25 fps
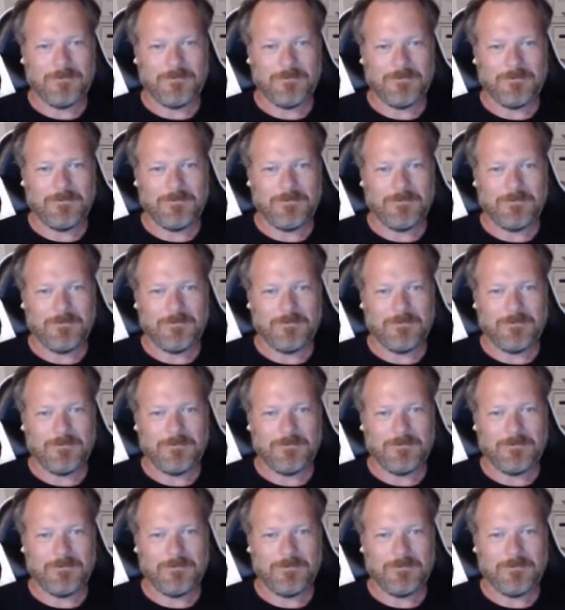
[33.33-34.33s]

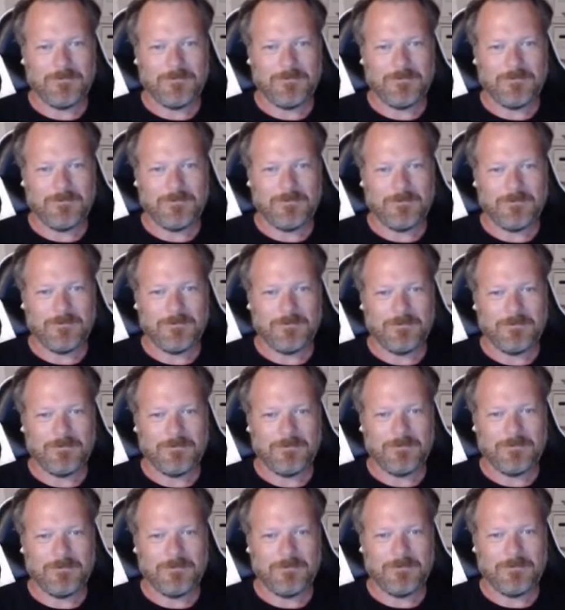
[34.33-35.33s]

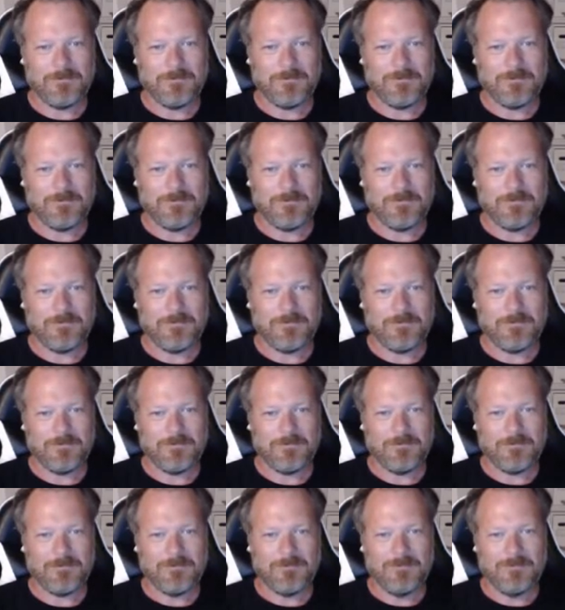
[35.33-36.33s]

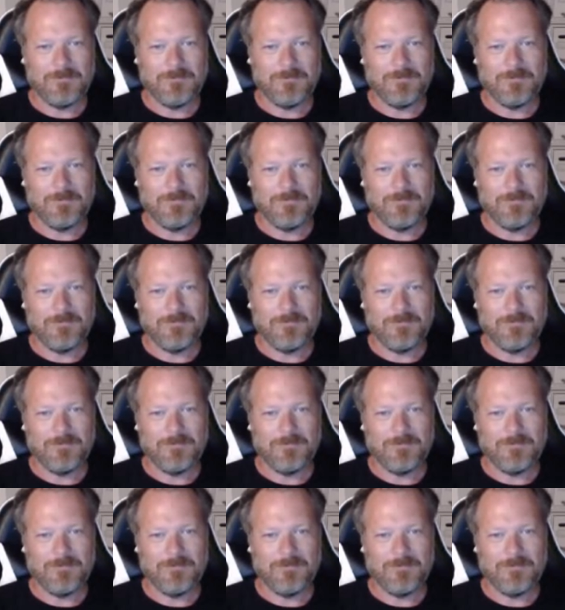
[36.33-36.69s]
The person shown says nothing.